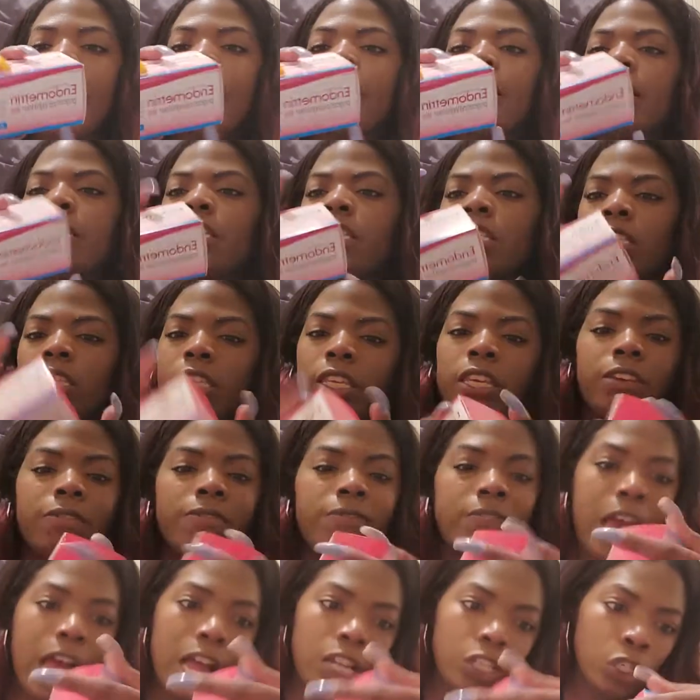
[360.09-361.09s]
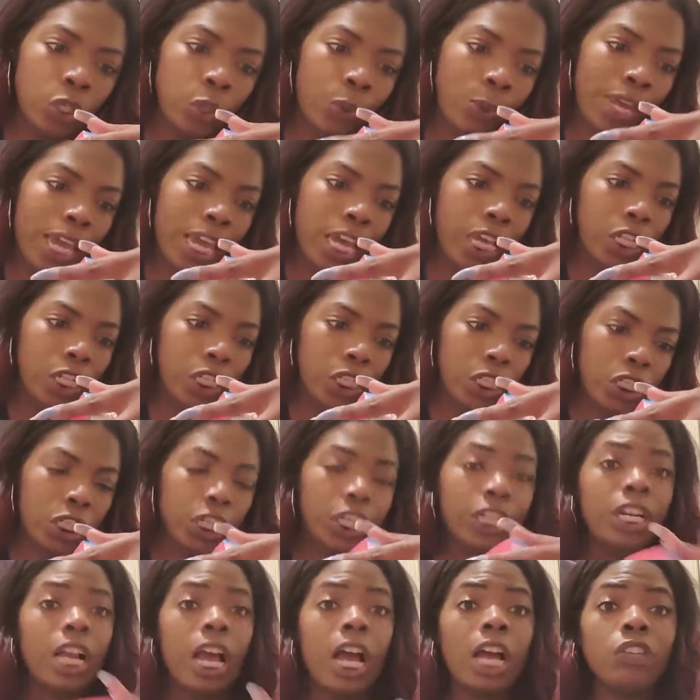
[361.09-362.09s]
This is the vaginal
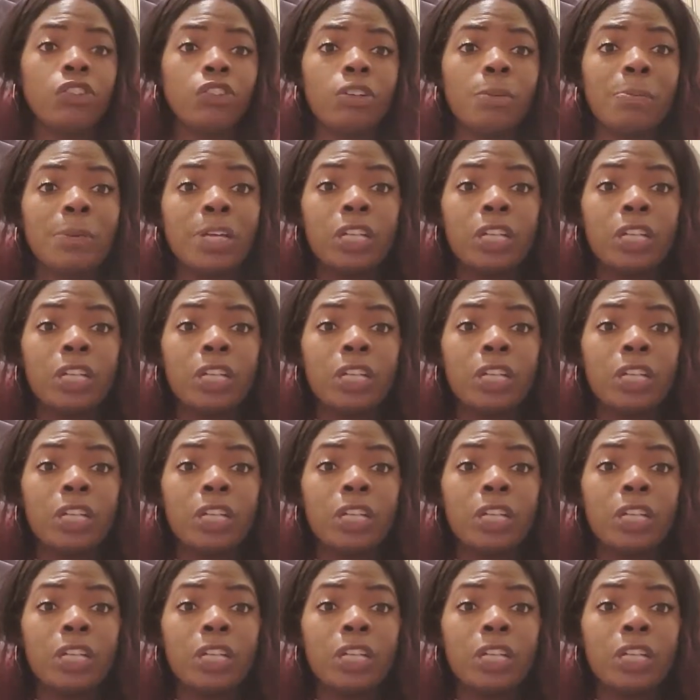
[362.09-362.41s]
insert, 100